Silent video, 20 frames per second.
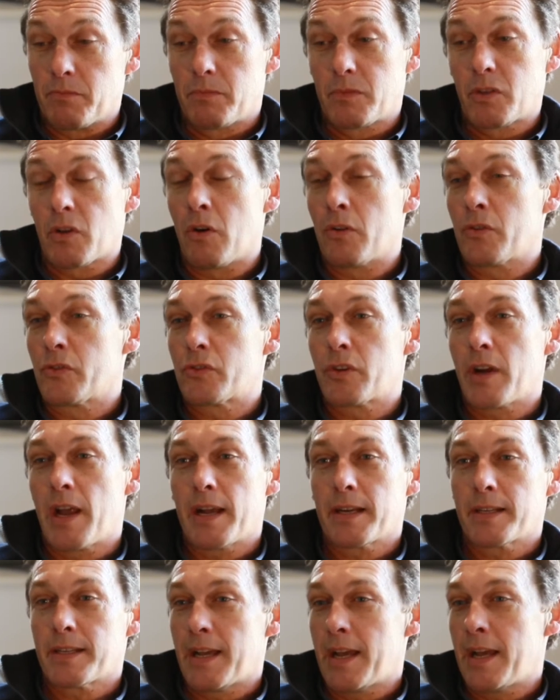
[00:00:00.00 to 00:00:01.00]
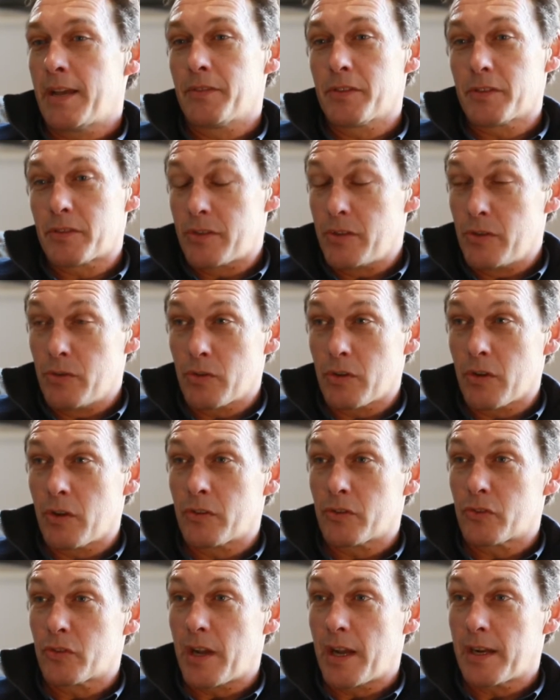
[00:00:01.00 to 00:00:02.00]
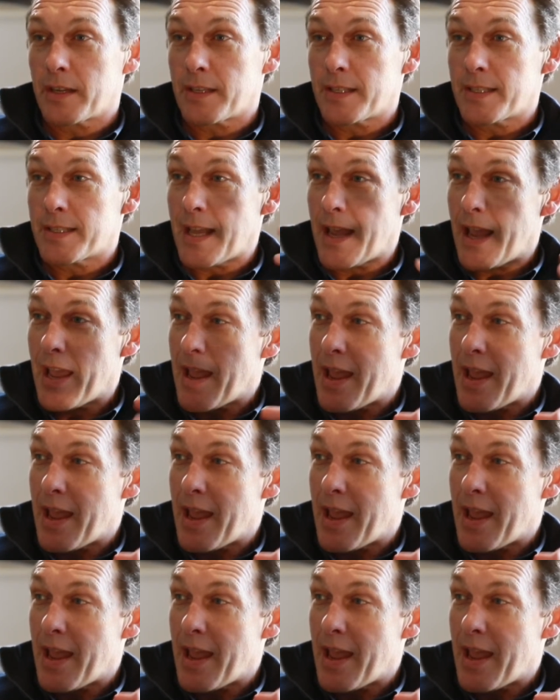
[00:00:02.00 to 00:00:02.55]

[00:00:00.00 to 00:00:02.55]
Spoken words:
contractor and the steel contractor, is